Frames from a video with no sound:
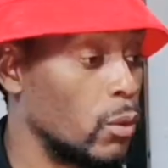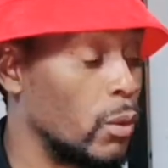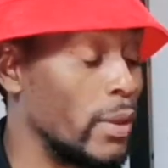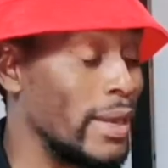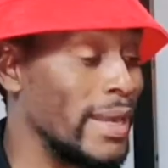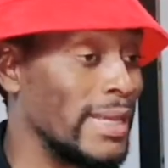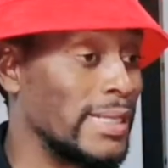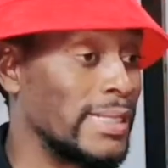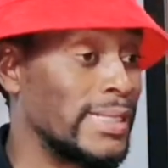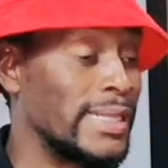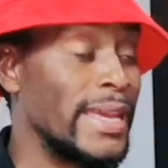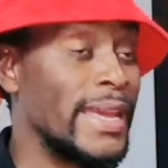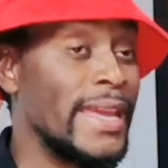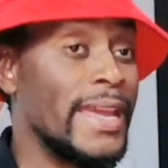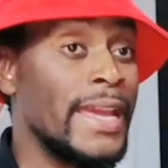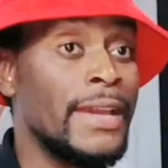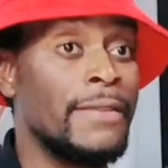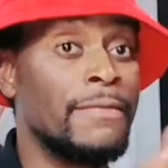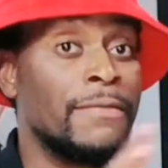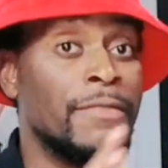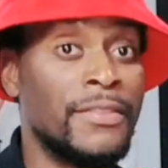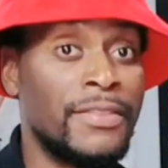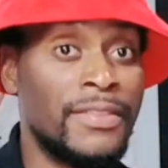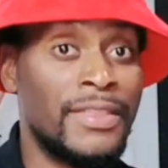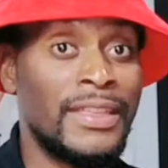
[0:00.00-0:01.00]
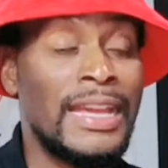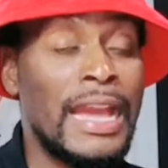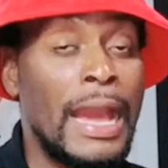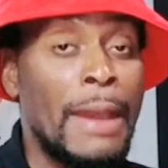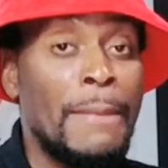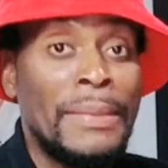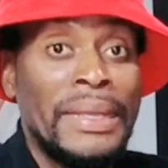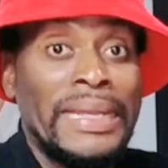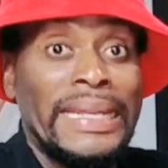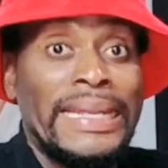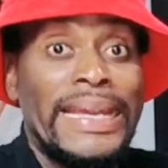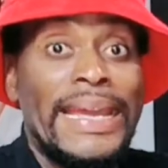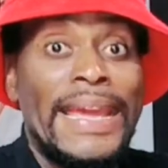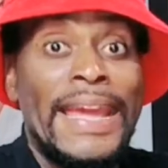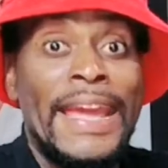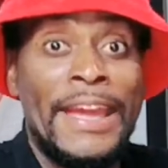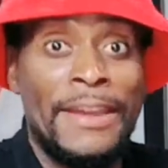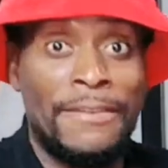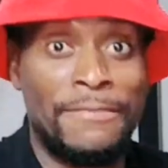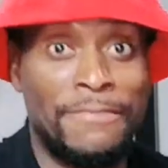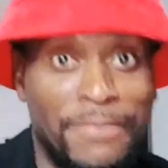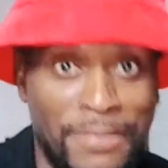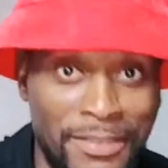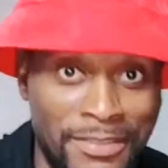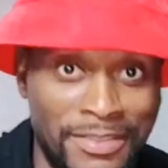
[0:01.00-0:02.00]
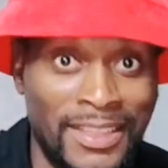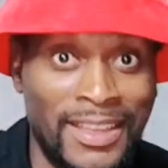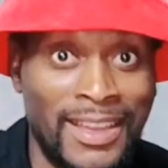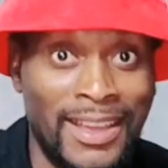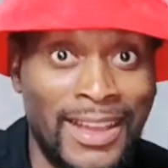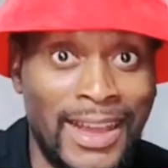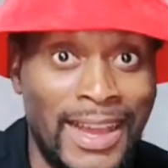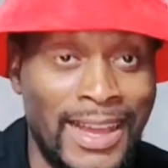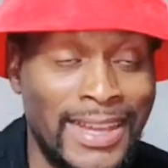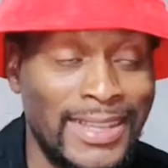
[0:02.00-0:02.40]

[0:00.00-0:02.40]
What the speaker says: When I say everything, I mean everything,